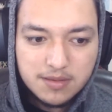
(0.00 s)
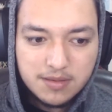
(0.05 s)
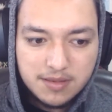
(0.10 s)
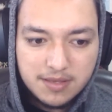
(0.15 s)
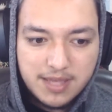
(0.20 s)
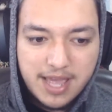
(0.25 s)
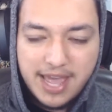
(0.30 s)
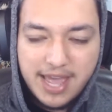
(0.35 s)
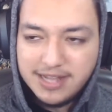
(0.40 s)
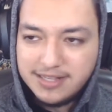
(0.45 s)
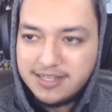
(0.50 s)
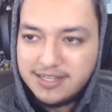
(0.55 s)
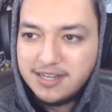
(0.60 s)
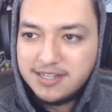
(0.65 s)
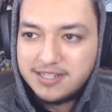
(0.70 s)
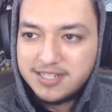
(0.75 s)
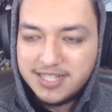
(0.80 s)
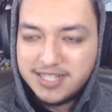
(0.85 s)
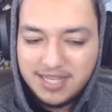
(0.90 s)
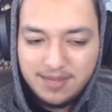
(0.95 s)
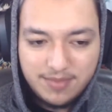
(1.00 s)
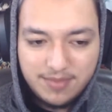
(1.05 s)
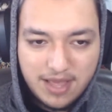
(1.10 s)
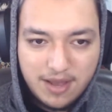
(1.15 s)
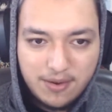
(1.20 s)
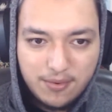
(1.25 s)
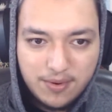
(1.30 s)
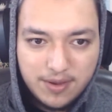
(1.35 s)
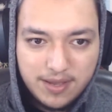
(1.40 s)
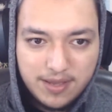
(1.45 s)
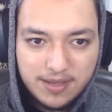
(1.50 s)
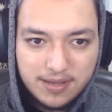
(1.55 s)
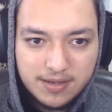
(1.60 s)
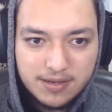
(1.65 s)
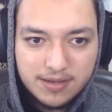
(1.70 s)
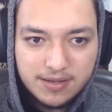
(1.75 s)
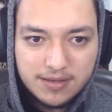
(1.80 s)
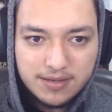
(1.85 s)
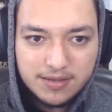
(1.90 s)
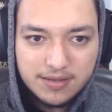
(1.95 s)
Yeah, it does seem that way.
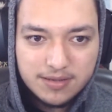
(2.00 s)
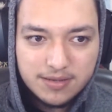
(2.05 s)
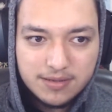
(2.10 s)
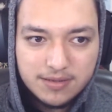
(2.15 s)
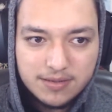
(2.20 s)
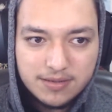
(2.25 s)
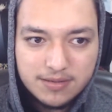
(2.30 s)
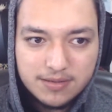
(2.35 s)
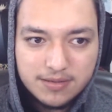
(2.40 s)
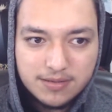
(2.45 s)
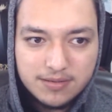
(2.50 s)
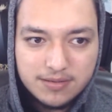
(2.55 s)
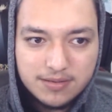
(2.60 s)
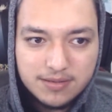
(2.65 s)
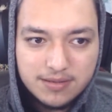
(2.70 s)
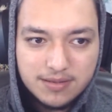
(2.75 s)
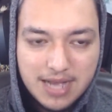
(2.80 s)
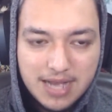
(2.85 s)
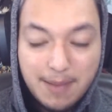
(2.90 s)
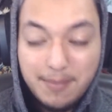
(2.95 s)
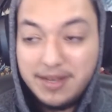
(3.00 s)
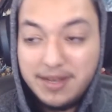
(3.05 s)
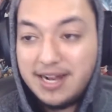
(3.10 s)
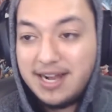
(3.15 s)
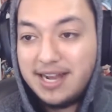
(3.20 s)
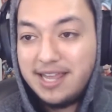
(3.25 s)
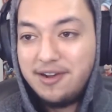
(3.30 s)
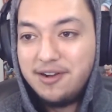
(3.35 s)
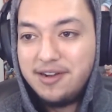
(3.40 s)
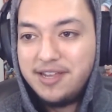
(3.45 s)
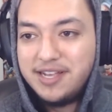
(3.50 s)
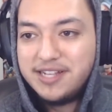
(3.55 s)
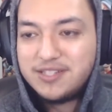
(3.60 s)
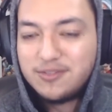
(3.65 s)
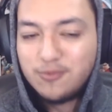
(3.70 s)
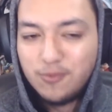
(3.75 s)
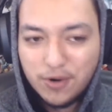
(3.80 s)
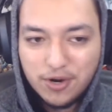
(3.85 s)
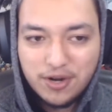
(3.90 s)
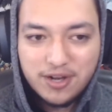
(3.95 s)
I mean, clearly it's
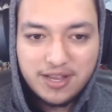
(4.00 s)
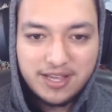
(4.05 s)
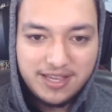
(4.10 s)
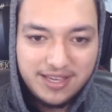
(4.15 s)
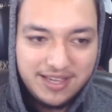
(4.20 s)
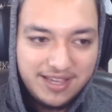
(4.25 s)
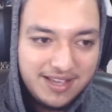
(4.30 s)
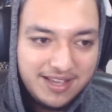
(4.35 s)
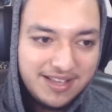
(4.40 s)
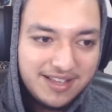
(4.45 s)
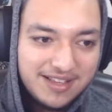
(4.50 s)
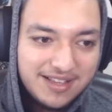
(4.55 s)
working.